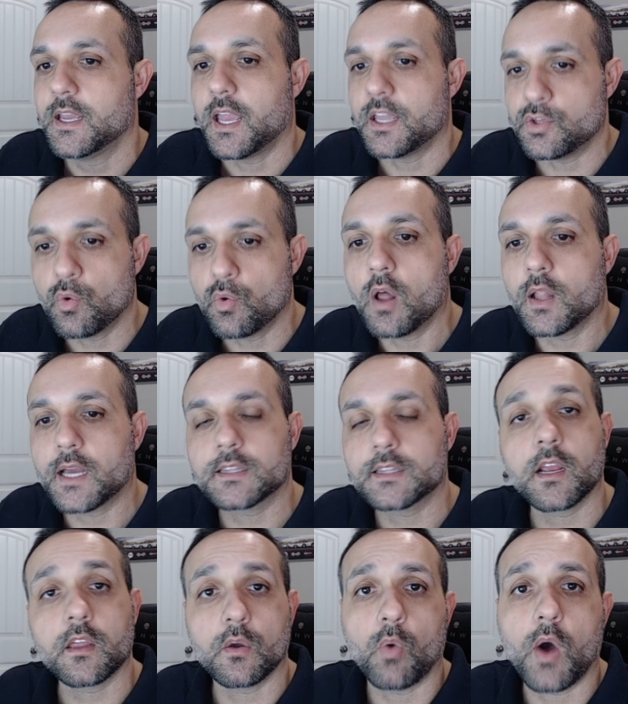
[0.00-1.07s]
And you all out
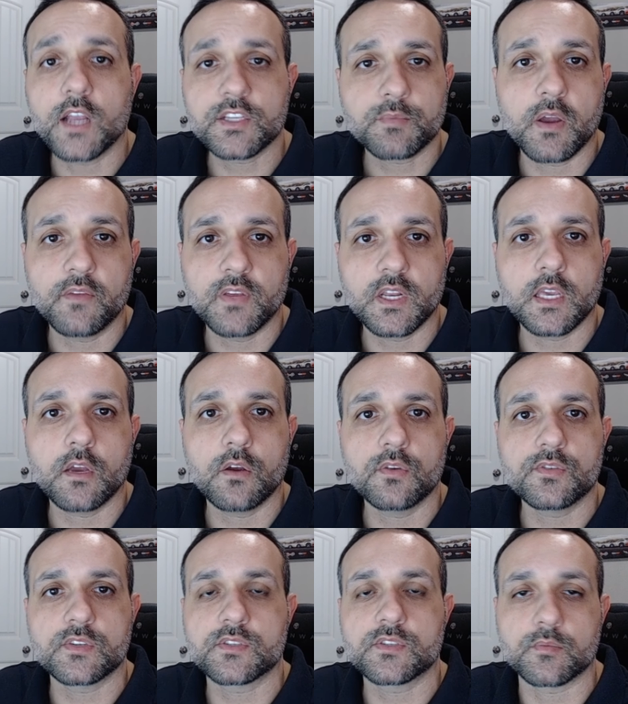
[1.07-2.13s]
there that watch my
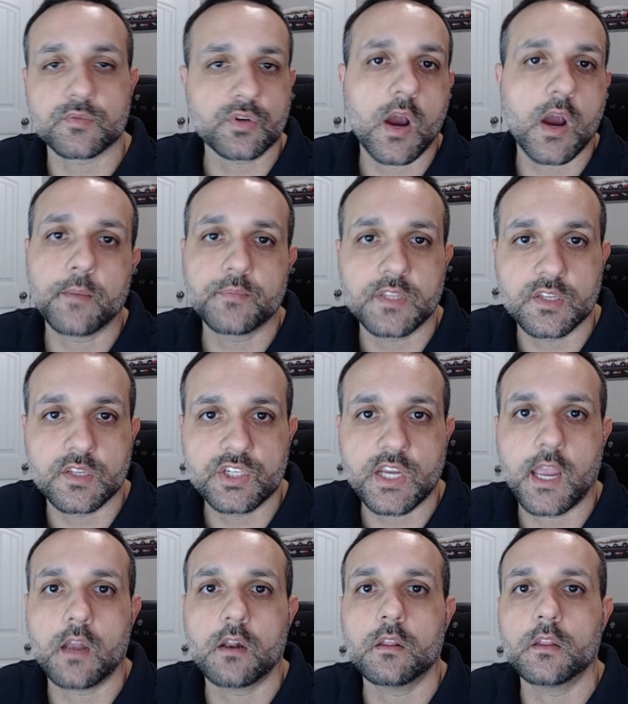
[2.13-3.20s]
videos and subscribe to the
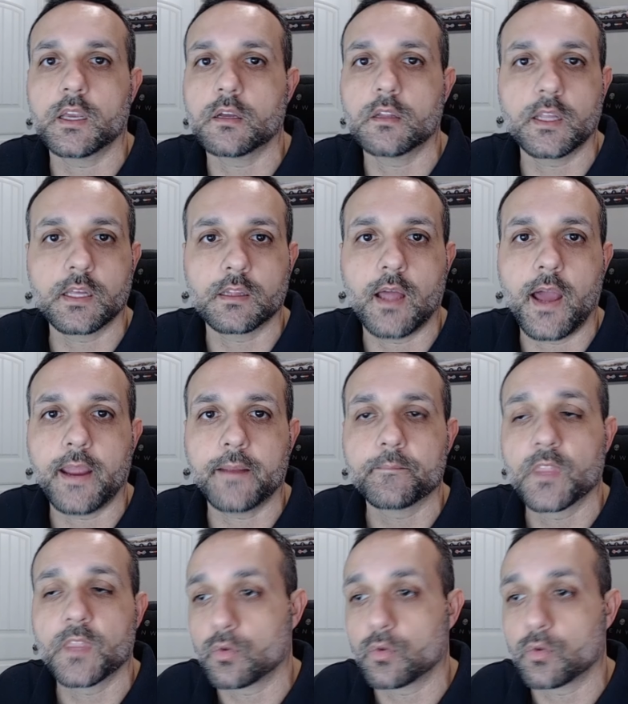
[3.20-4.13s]
channel and click like,